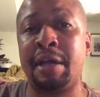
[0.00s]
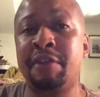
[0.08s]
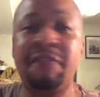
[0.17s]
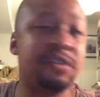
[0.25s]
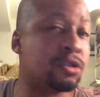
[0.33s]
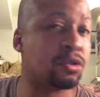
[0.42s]

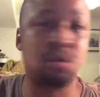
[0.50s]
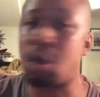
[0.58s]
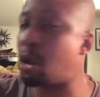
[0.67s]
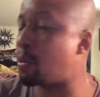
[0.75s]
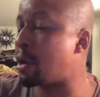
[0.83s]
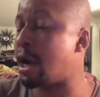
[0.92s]
individuals
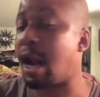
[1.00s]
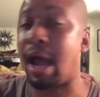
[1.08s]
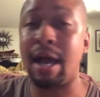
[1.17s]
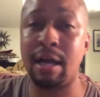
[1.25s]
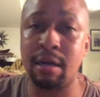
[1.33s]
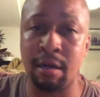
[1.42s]
that were
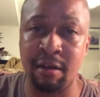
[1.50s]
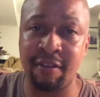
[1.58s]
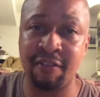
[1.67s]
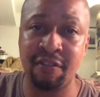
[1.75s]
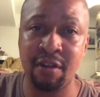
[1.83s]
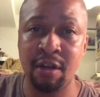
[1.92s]
not
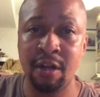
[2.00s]
of